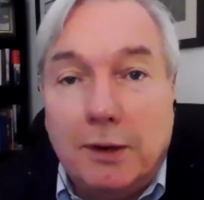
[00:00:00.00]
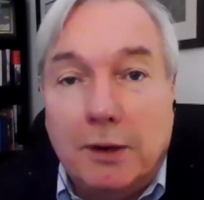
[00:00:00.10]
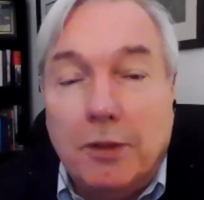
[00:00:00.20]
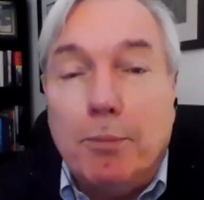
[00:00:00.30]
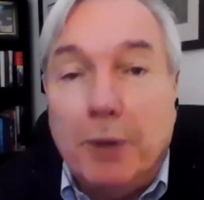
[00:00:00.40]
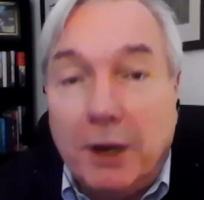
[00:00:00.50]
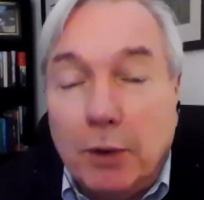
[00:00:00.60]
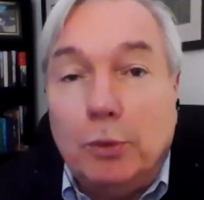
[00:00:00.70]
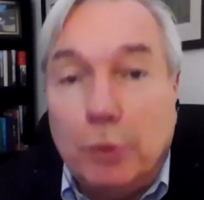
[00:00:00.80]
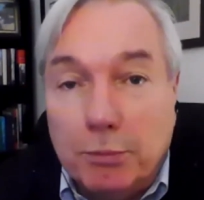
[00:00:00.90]
The big
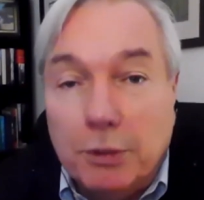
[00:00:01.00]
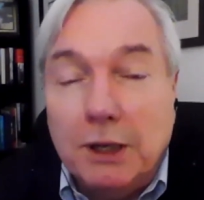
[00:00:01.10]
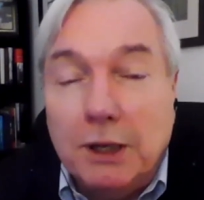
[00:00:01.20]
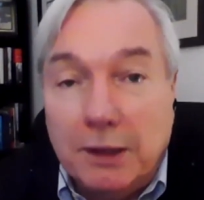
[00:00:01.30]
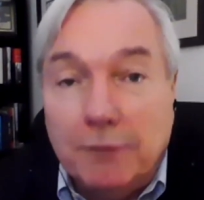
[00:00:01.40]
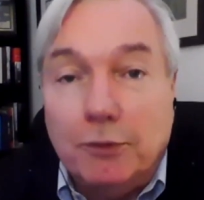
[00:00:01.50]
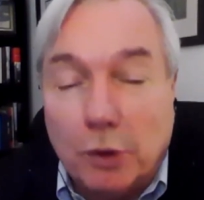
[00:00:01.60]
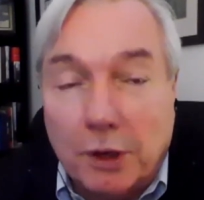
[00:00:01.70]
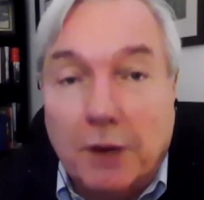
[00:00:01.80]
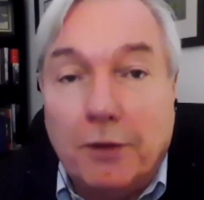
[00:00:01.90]
one would be if it
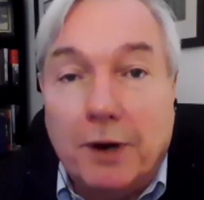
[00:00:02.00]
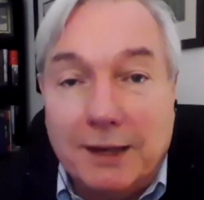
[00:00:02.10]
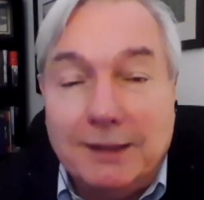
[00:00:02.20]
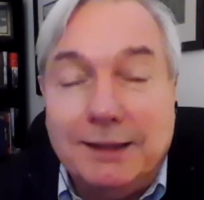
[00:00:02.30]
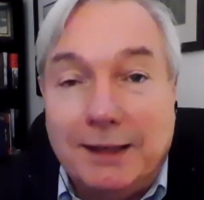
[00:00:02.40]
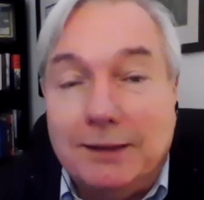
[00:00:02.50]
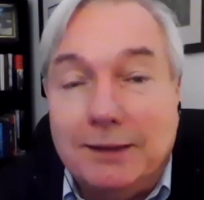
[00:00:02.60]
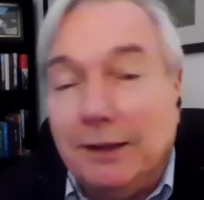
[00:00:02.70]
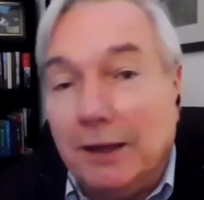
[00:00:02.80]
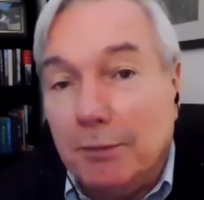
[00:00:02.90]
were another
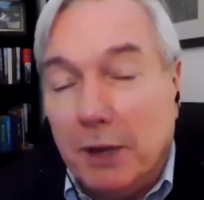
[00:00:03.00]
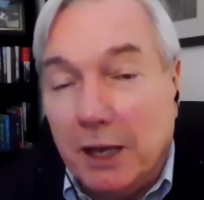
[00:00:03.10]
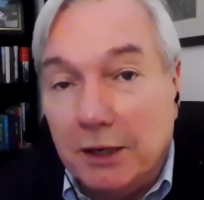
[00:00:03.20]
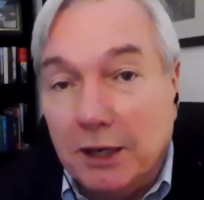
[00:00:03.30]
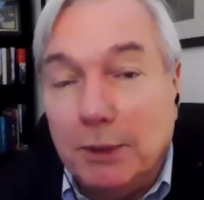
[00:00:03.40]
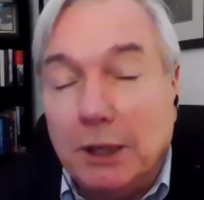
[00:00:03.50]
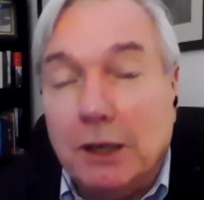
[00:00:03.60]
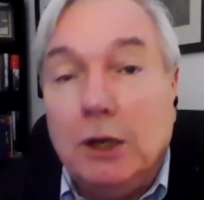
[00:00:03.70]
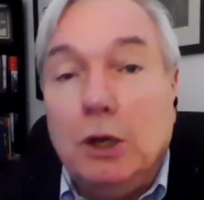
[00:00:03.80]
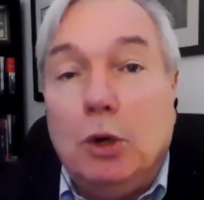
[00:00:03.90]
1918 like pandemic,
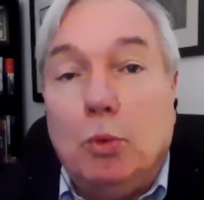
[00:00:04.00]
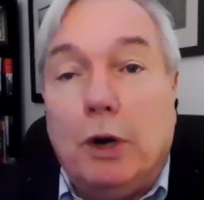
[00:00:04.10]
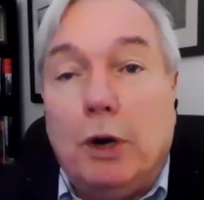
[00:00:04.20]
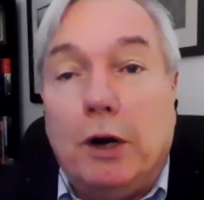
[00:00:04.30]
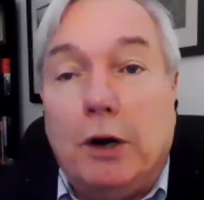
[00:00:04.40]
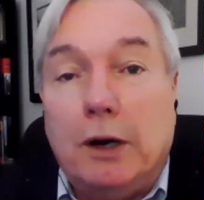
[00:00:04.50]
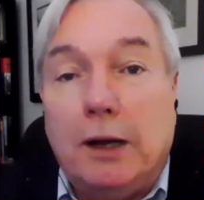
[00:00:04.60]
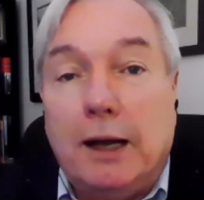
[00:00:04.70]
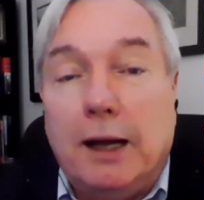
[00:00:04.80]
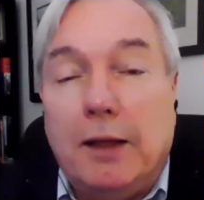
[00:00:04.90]
where
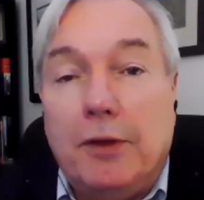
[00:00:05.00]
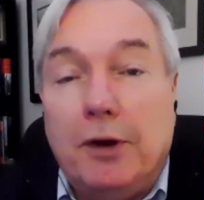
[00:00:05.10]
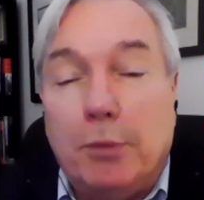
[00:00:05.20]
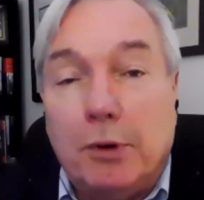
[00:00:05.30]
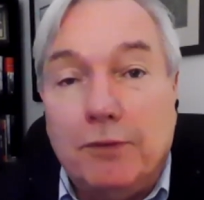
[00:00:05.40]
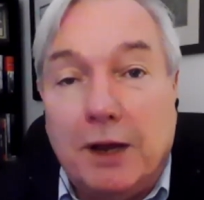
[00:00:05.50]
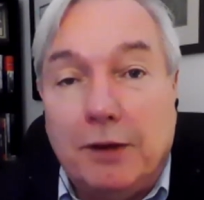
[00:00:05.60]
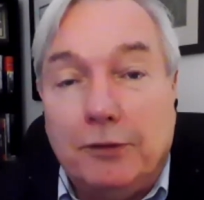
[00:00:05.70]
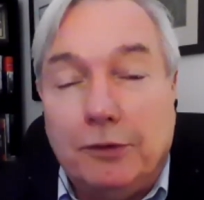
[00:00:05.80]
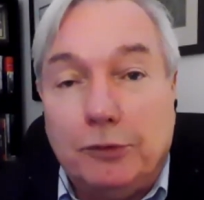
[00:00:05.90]
the number of
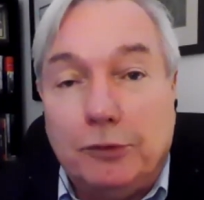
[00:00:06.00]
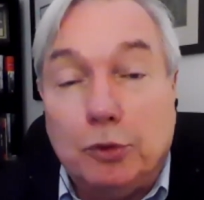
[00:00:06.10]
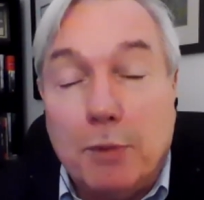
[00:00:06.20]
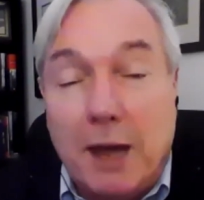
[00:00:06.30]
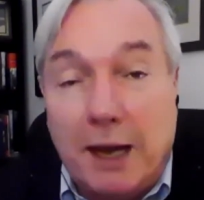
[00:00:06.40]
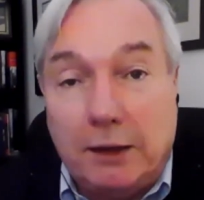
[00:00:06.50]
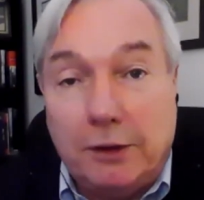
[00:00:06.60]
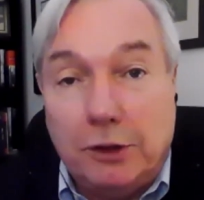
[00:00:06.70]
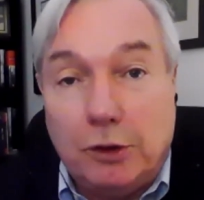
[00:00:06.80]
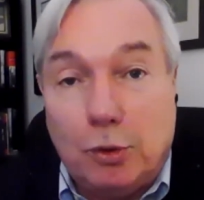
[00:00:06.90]
deaths is
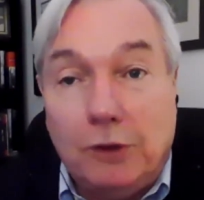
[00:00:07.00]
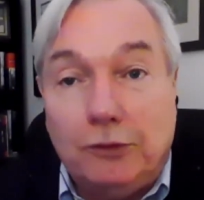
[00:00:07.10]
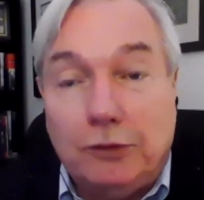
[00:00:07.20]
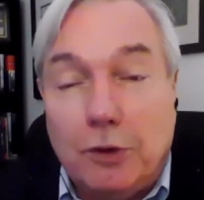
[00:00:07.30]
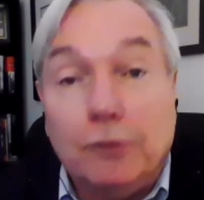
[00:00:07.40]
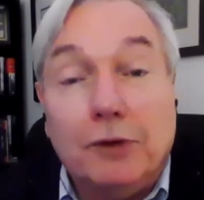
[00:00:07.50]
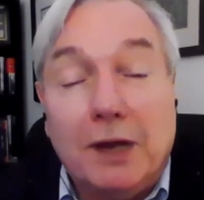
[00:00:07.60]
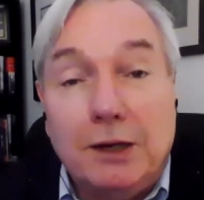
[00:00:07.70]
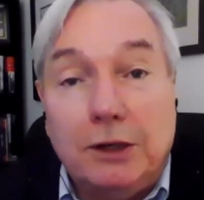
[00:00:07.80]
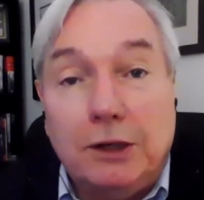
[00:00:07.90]
dramatically increased in those
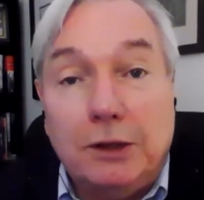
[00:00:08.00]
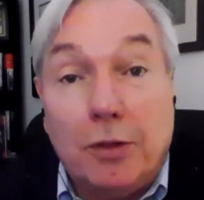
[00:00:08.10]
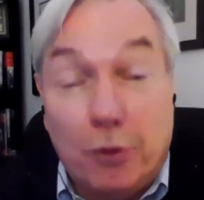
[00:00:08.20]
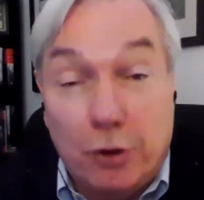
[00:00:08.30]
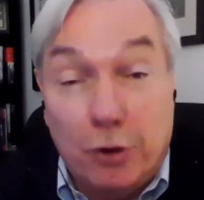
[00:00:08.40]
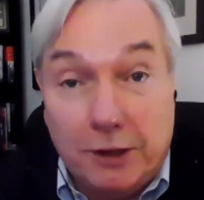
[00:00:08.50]
18 to 30.